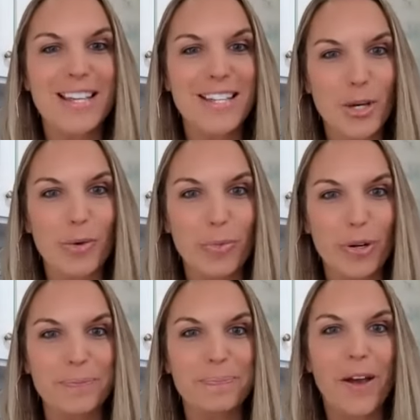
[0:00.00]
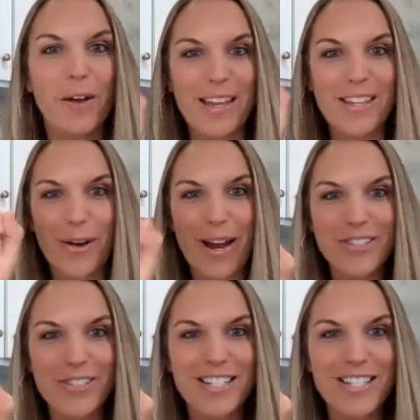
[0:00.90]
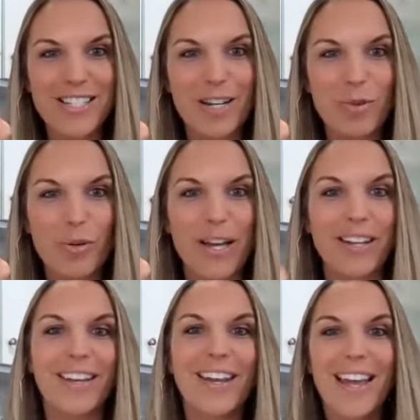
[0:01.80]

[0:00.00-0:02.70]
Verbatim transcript: That's so important. Okay, so hydration's number one.